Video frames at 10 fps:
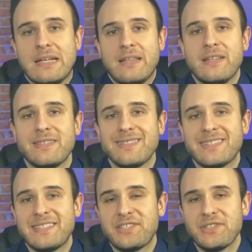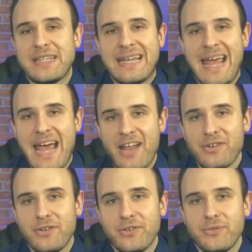This is essentially an
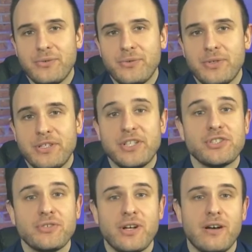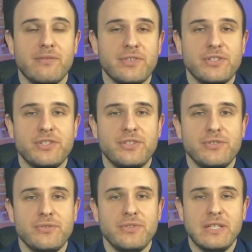add-on or additional coverage
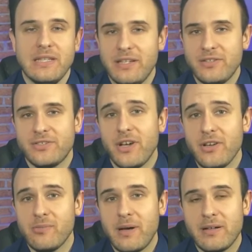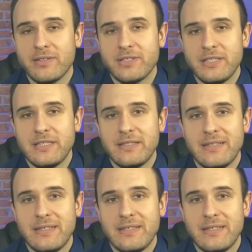to the lender's title policy.